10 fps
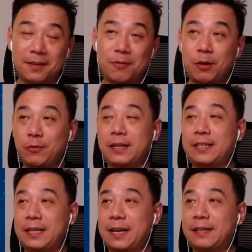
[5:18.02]
Why do I
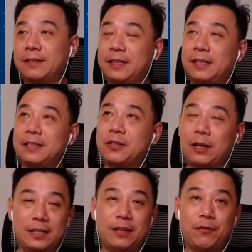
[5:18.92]
say that? So
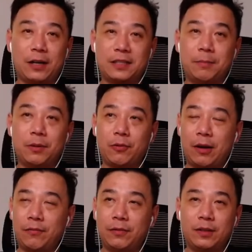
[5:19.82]
let's say, for example,
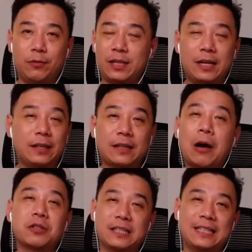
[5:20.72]
you send
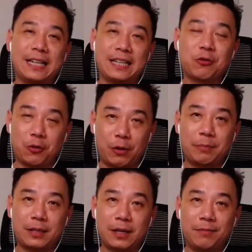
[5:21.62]
1,000 clicks to your
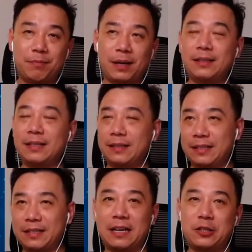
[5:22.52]
website, but
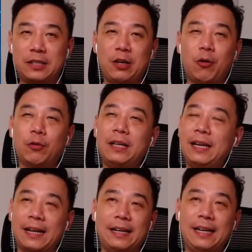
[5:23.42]
essentially only
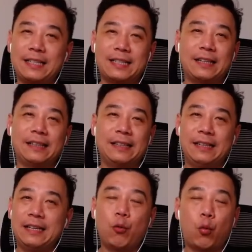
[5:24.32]
like less than
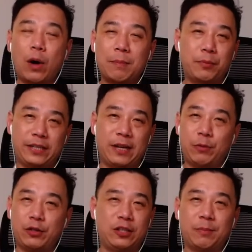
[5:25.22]
1%,
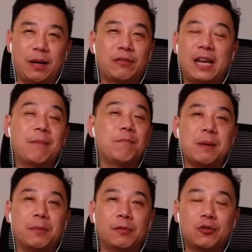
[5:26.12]
which is about 10
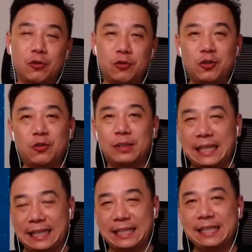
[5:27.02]
people, choose to
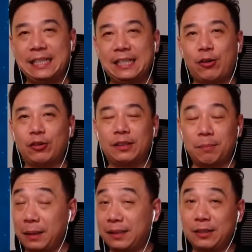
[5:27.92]
click on the
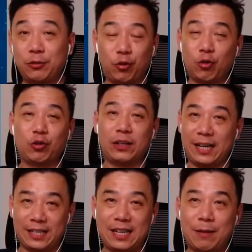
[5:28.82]
button to go to the
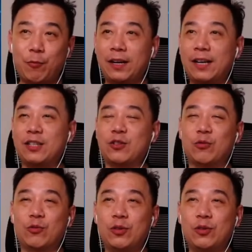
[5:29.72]
next step, whether it's to